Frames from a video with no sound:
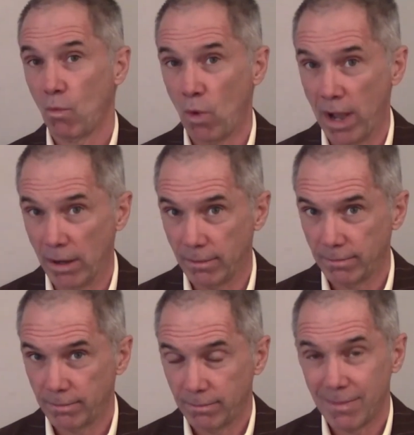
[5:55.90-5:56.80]
Well,
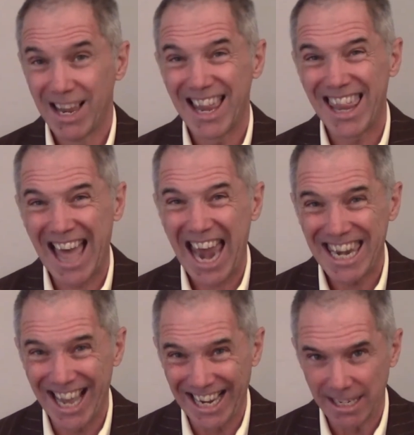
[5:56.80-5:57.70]

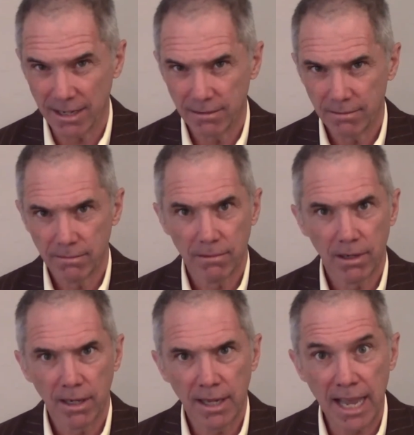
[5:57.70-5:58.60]
that night,
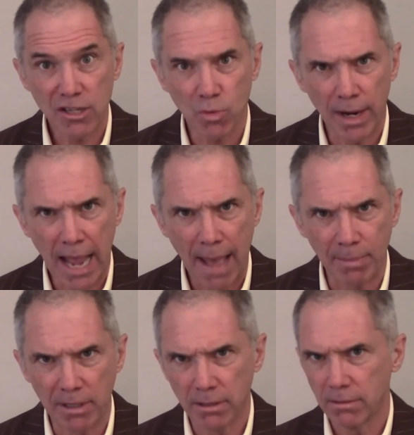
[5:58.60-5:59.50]
guess what
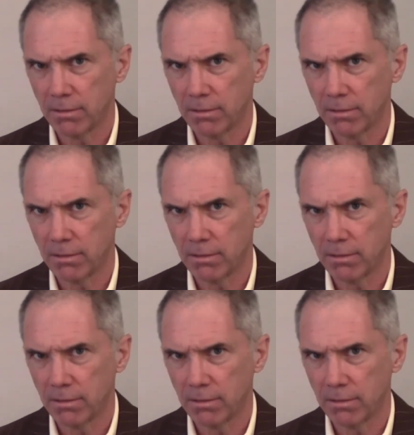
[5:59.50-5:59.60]
happened?